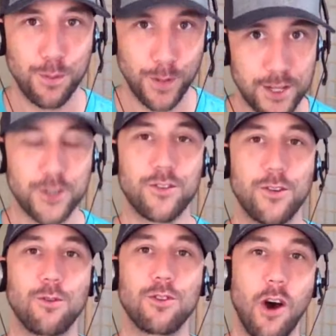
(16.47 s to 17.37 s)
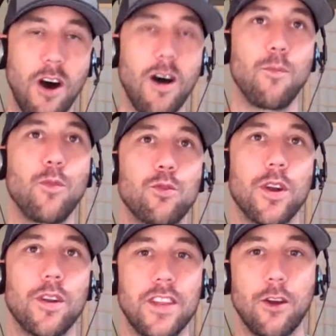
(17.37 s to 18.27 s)
pleasure. So Tom was
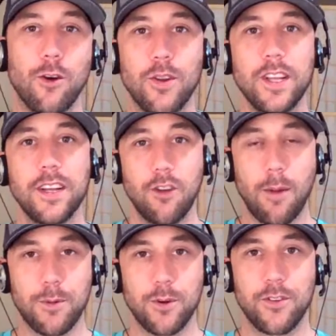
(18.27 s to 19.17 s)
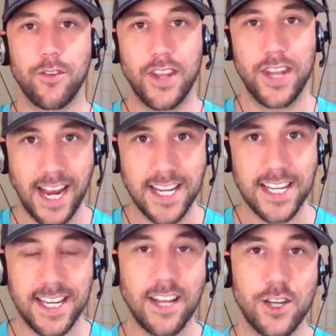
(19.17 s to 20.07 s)
one of the early adopters of the
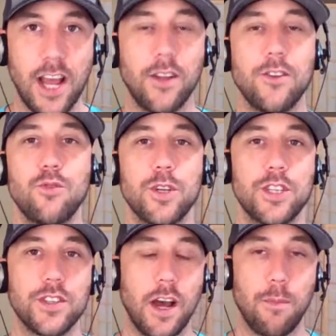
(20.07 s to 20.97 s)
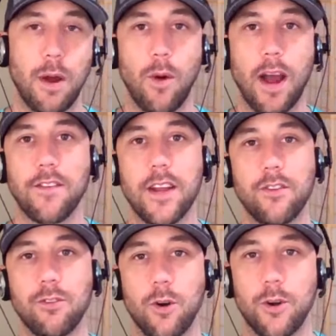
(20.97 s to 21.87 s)
ninety day challenge, which is how my wife and I
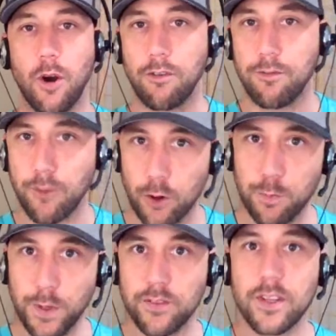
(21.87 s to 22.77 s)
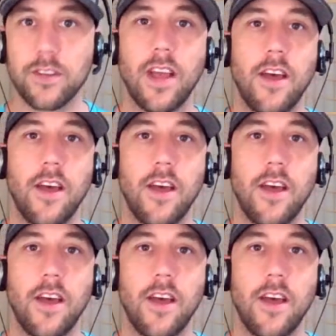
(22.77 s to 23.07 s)
started our first business.